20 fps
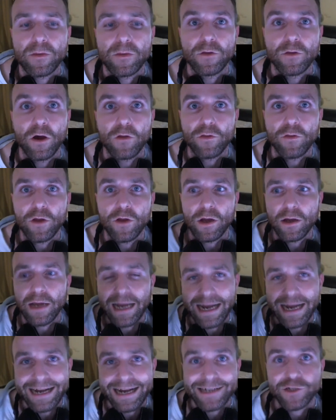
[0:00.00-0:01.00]
not the
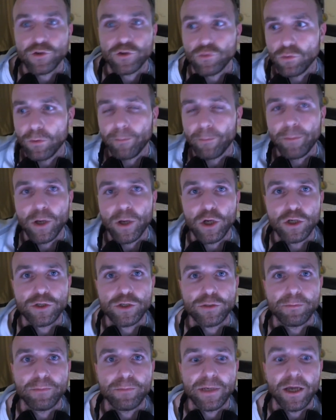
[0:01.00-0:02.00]
actual
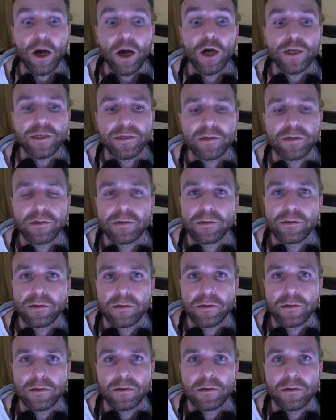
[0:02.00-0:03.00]
person behind
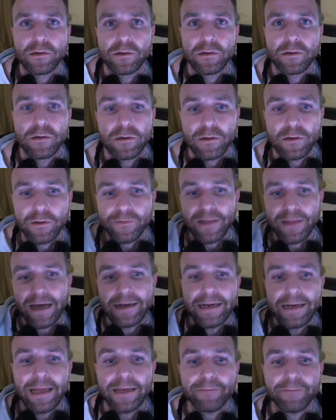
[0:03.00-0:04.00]

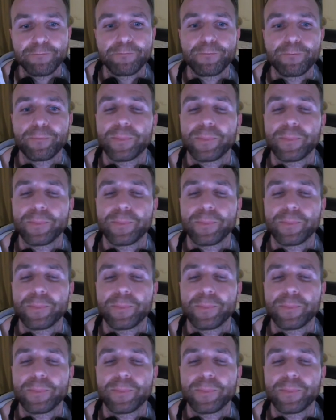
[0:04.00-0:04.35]
that name.